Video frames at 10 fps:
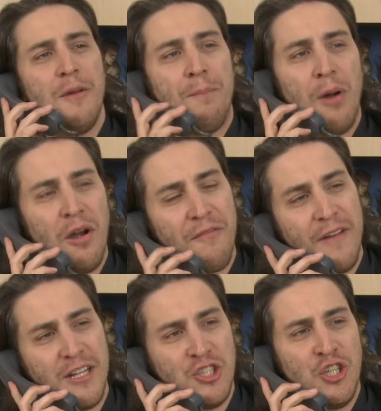the
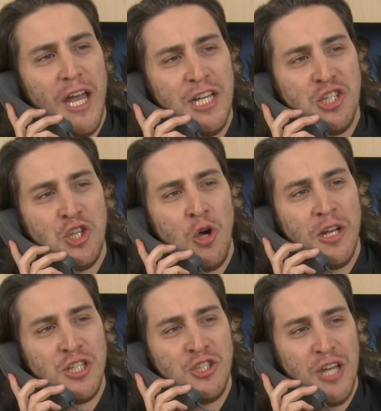perfect J.
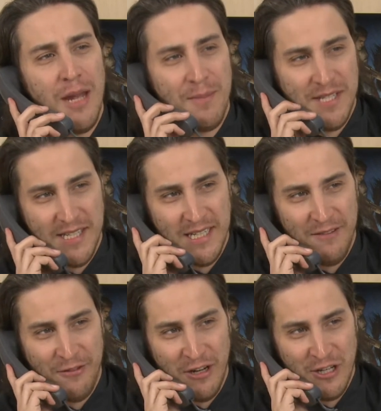Jonah Jameson
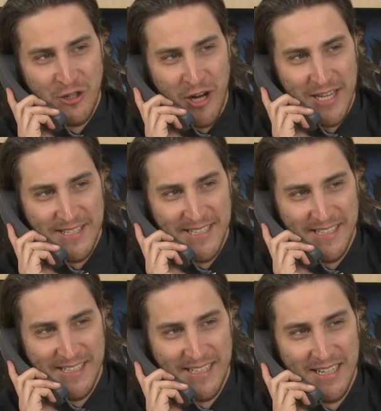if you're interested.